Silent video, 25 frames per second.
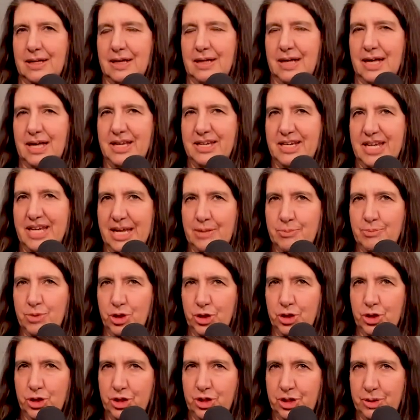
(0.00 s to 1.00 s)
A
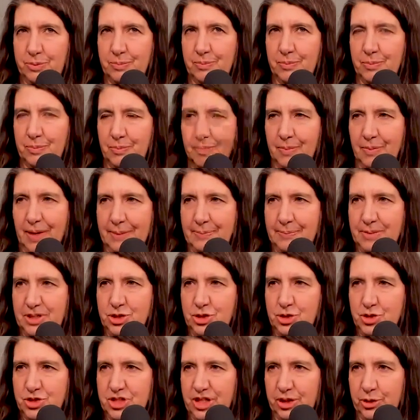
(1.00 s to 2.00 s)
neighborhood might be
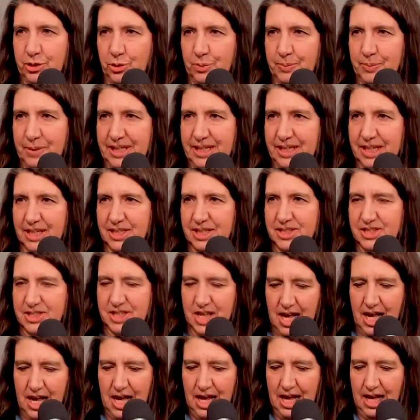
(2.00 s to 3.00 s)
too general because
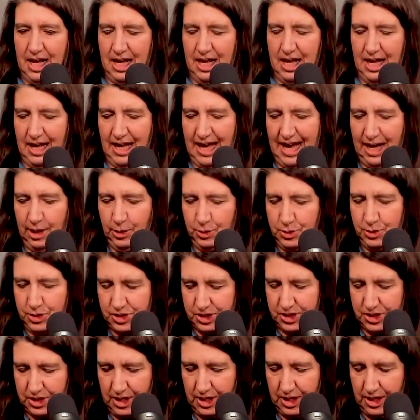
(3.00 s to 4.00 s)
okay. a
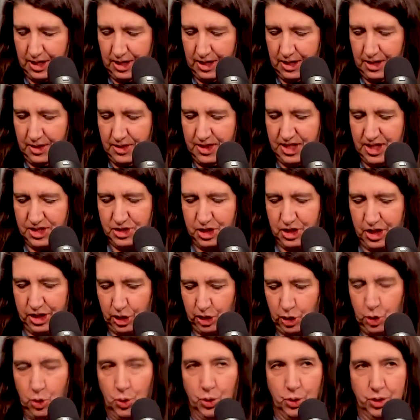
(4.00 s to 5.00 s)
house that's on
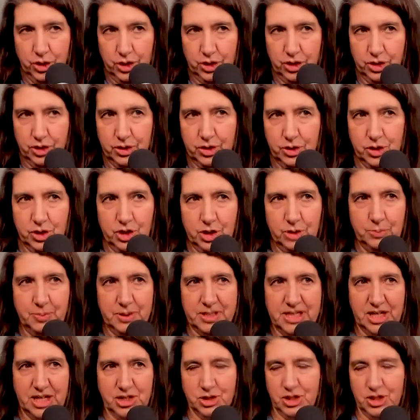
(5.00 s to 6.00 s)
a corner could
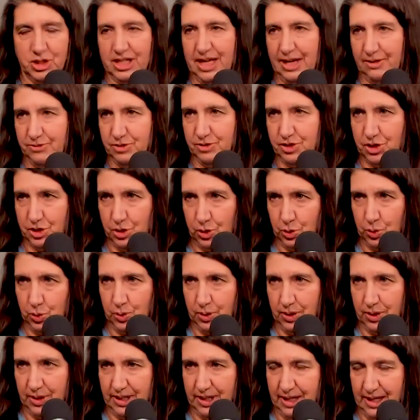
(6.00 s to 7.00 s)
potentially have
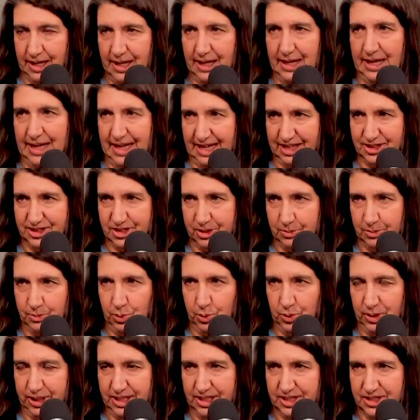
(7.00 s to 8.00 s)
two exit
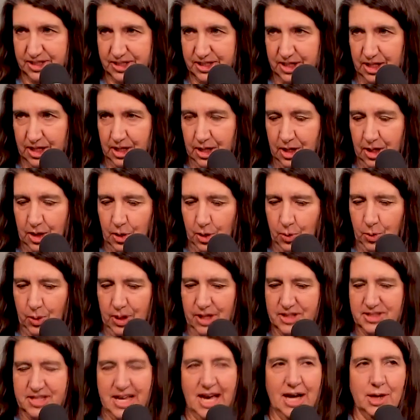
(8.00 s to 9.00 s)
points, right.
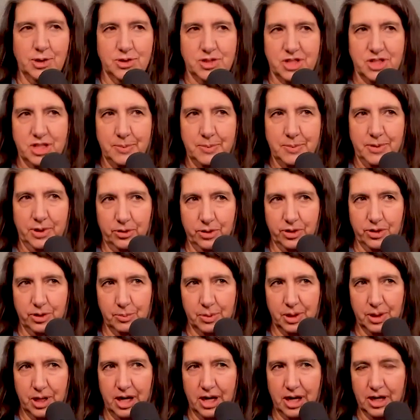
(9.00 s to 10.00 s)
whereas a house in the middle of the
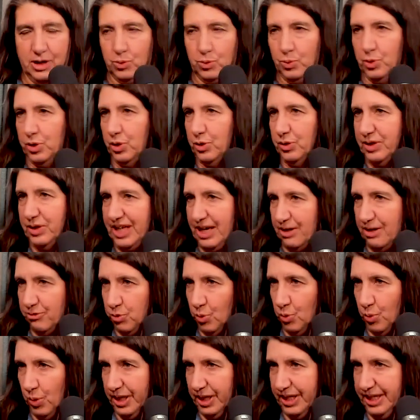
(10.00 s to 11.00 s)
block would only have
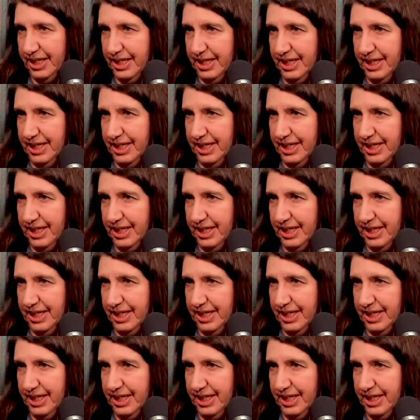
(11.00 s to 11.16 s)
one.